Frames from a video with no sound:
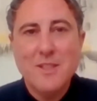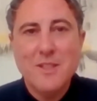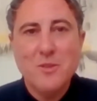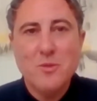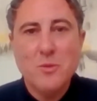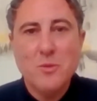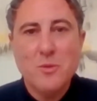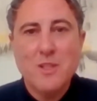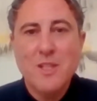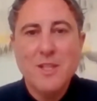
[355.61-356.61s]

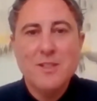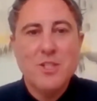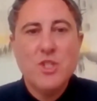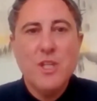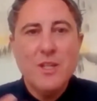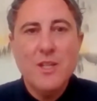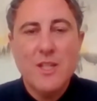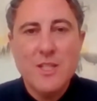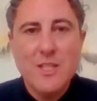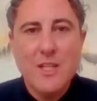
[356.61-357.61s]
To share your
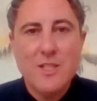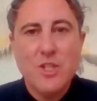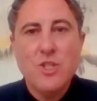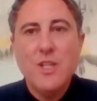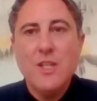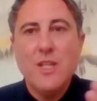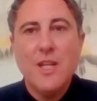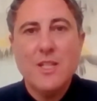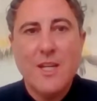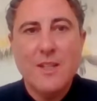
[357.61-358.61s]
concerns, to share your
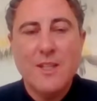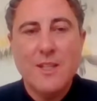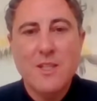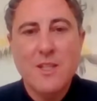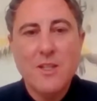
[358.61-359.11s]
anxieties.